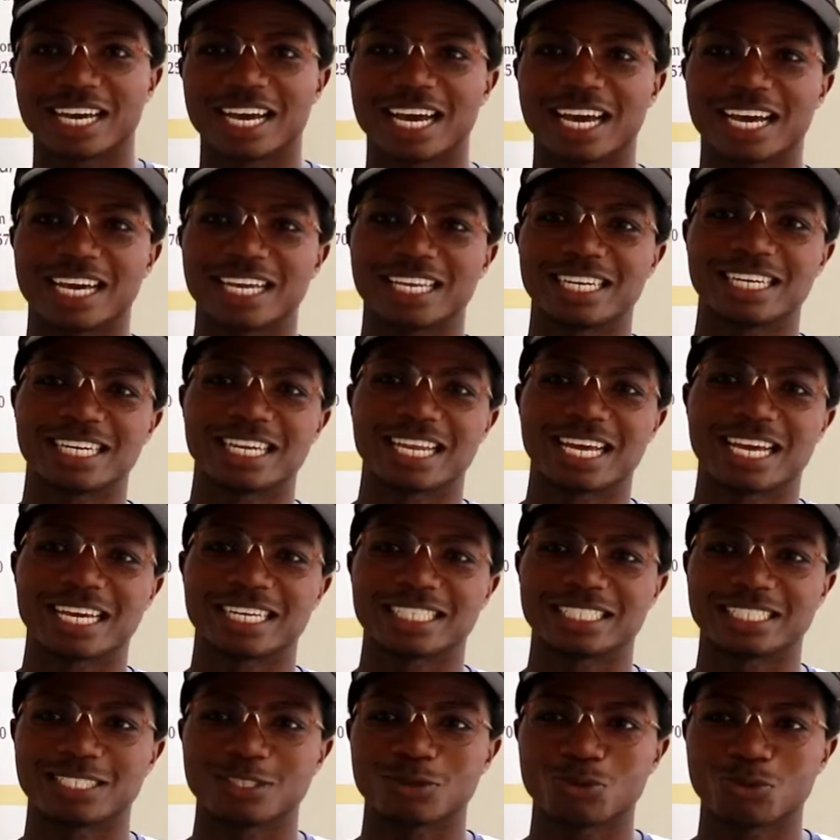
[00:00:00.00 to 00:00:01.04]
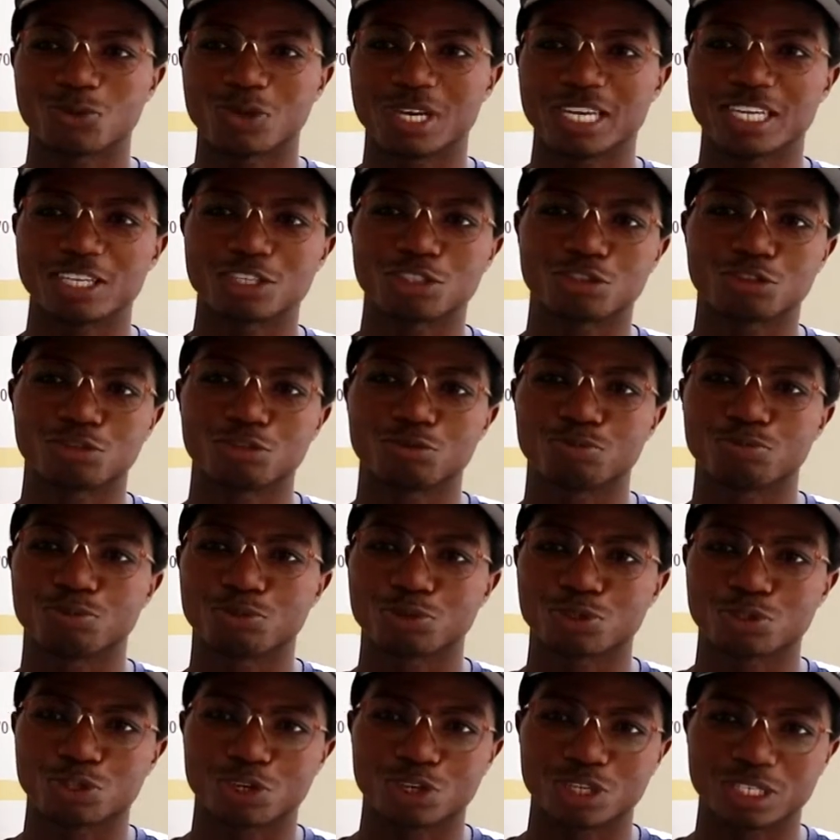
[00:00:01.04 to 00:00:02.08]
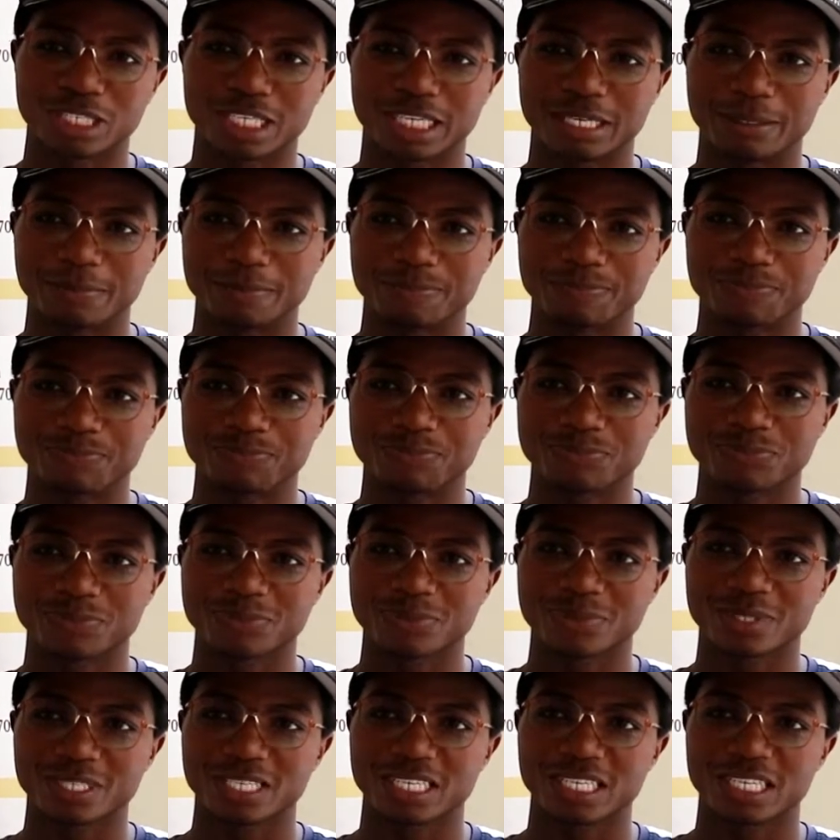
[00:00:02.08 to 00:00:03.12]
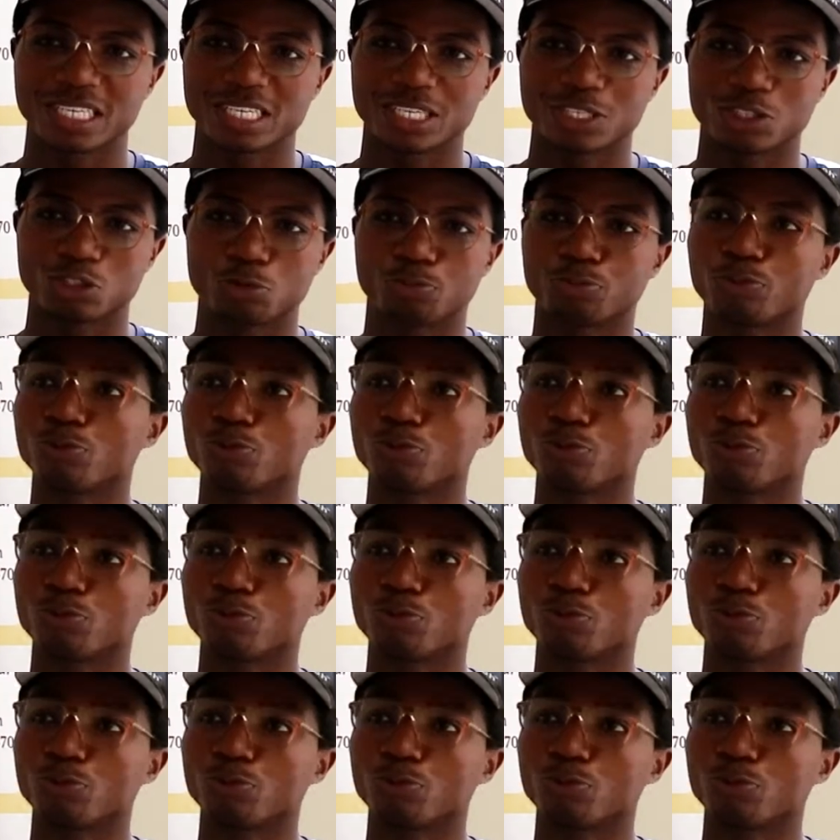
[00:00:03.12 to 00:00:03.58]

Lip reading: And I see ways to put on to